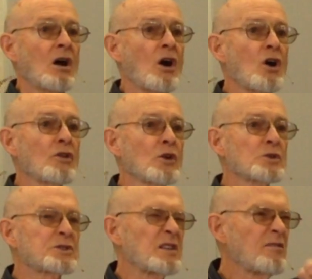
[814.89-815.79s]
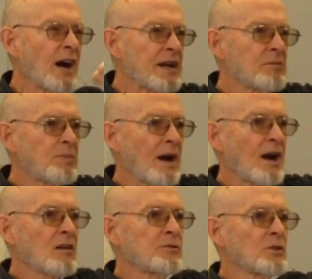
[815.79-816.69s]
all those divine,
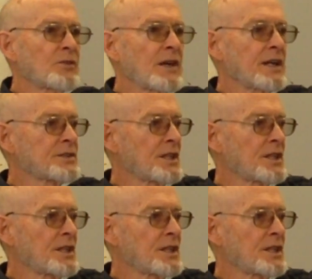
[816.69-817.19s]
powerful things